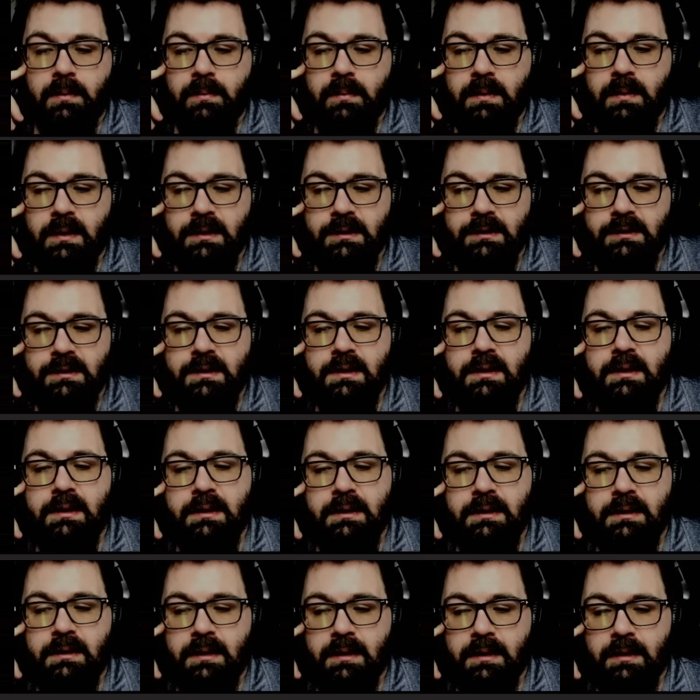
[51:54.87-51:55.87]
was
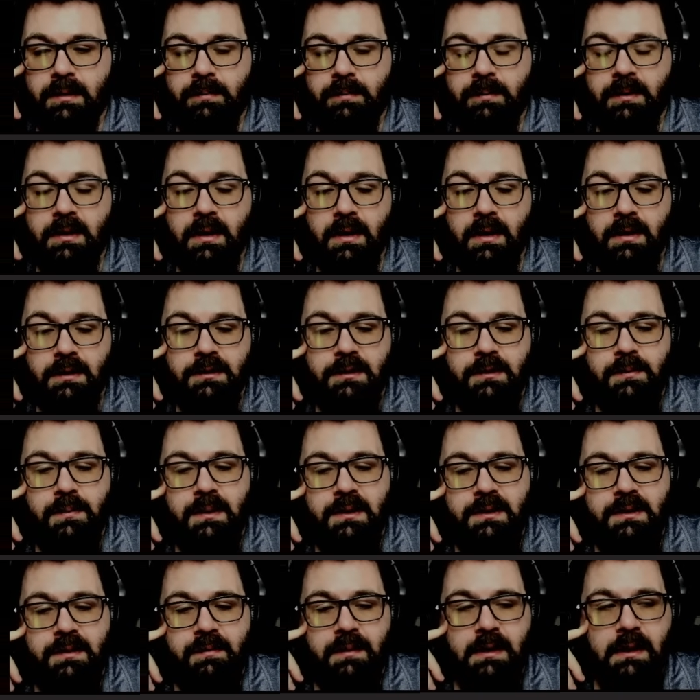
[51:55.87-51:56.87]
the
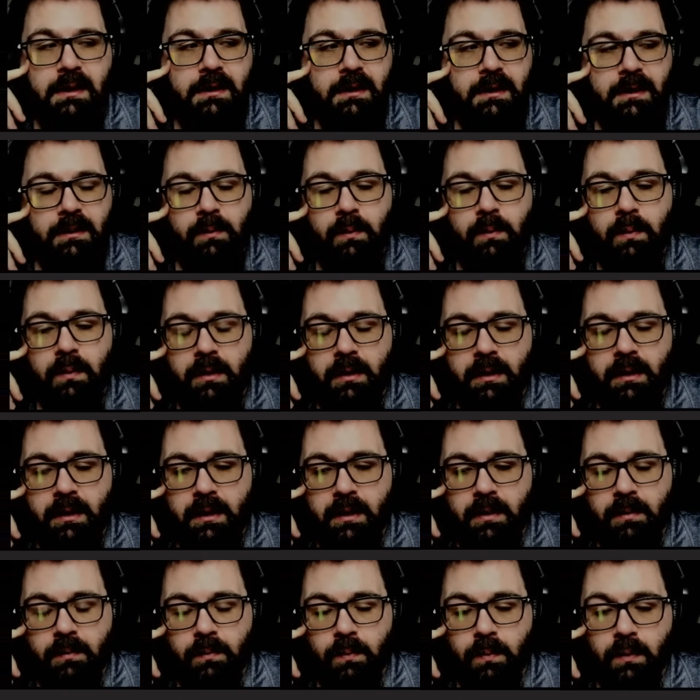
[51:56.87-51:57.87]
consequence of not getting
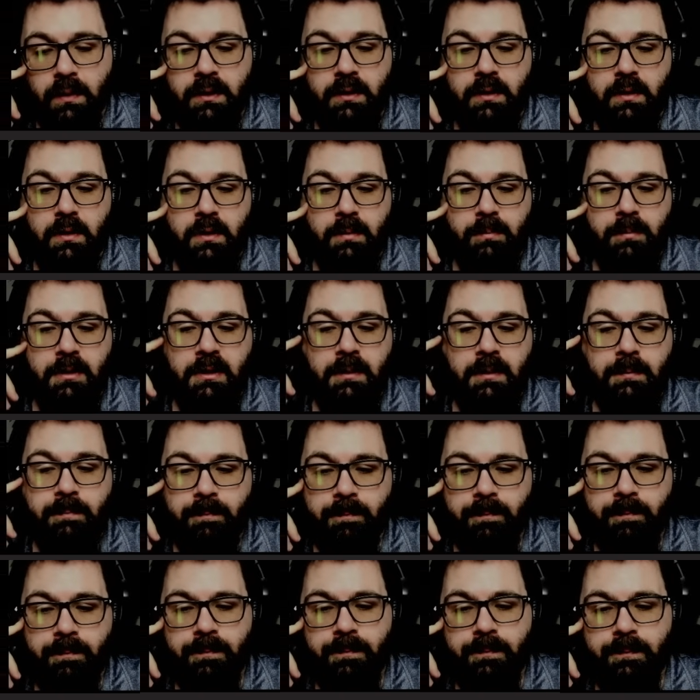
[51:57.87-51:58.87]
Warden armor
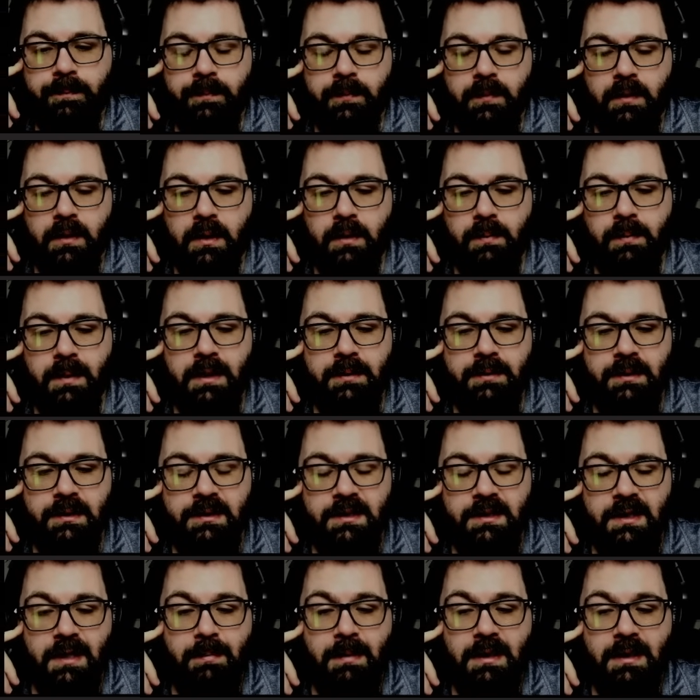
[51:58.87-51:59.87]
around the
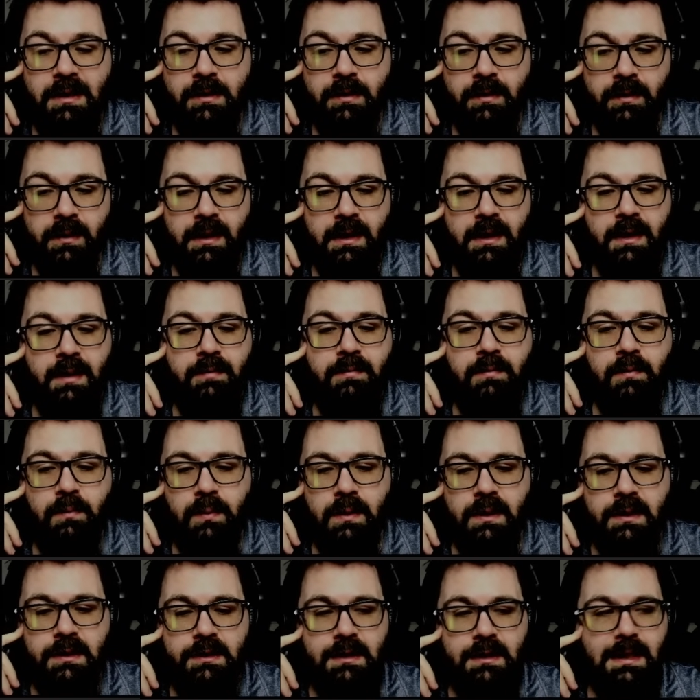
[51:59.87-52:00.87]
time I could have
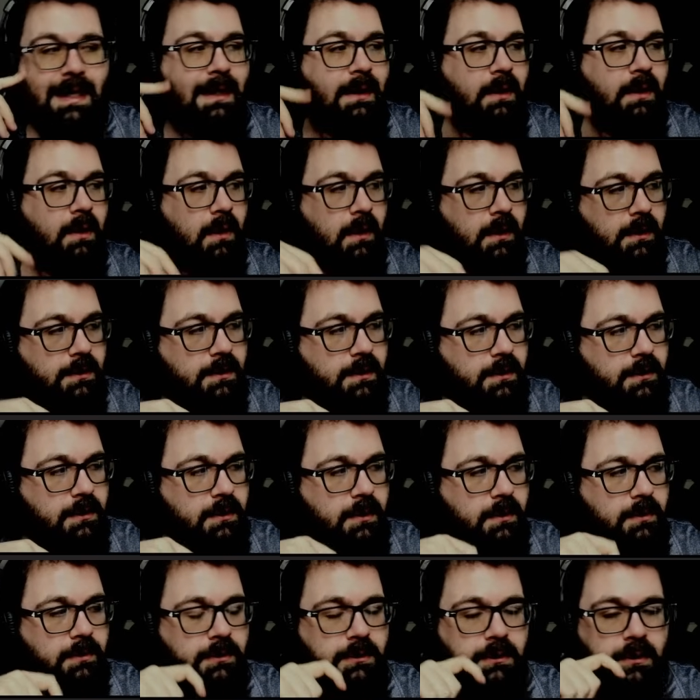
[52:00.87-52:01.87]
was I lost a
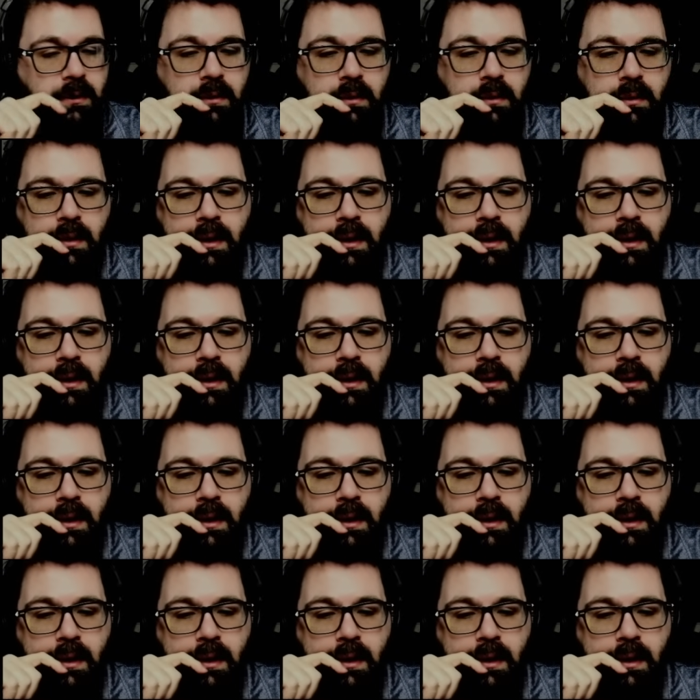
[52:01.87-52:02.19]
soldier,